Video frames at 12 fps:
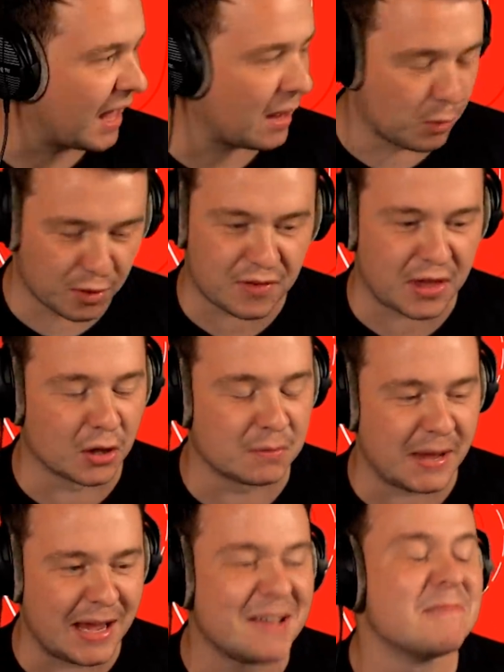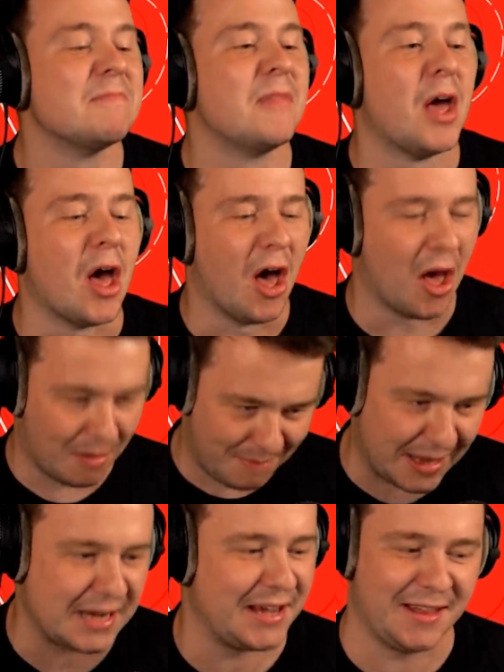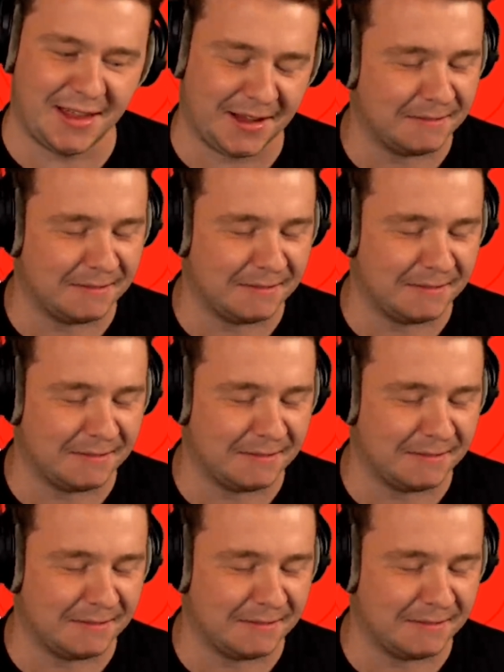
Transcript: He would have killed me immediately.